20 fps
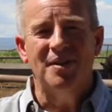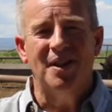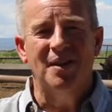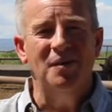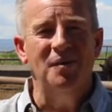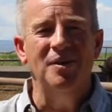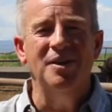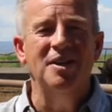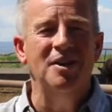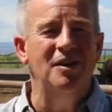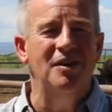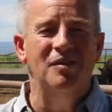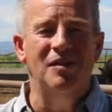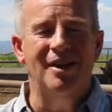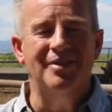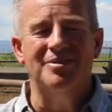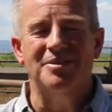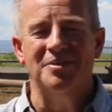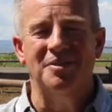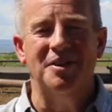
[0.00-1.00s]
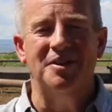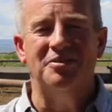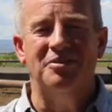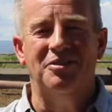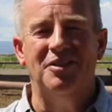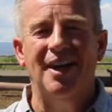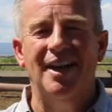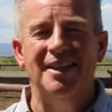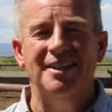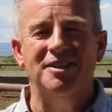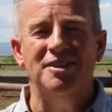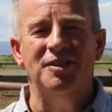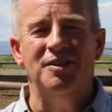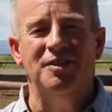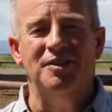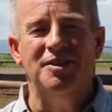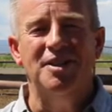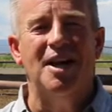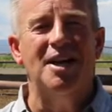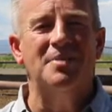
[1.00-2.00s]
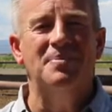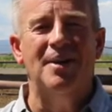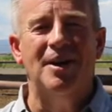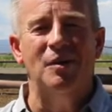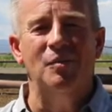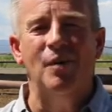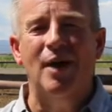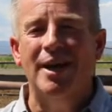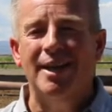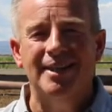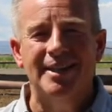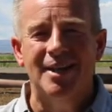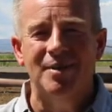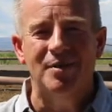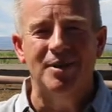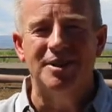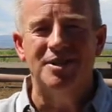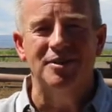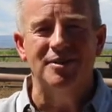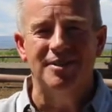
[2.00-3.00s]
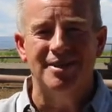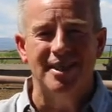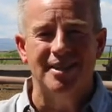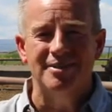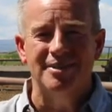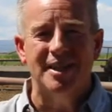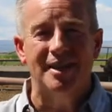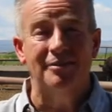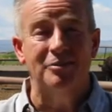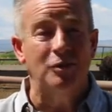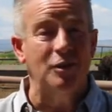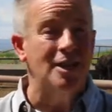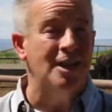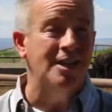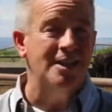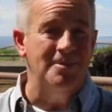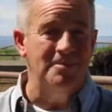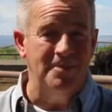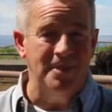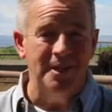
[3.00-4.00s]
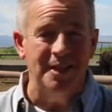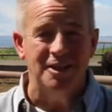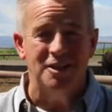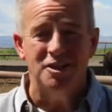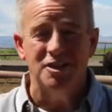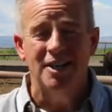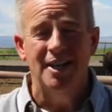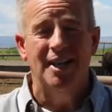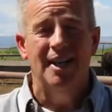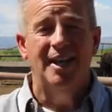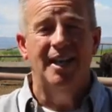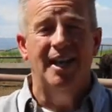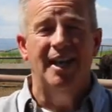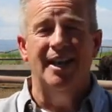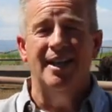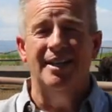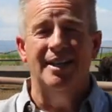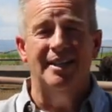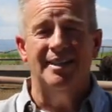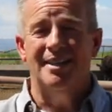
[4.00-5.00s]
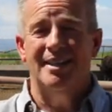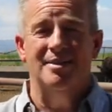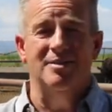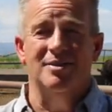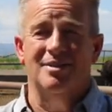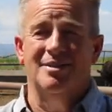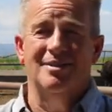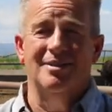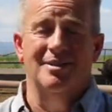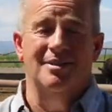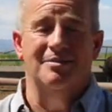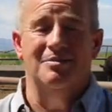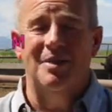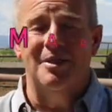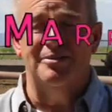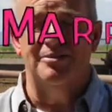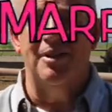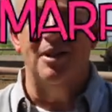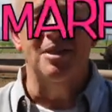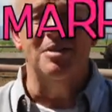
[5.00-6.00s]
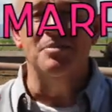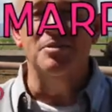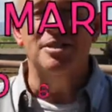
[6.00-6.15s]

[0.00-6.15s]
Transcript: Uh, we know we have some good friends who talked about a wedding they went to in Southern California on the beach and they said it was, you know, by far the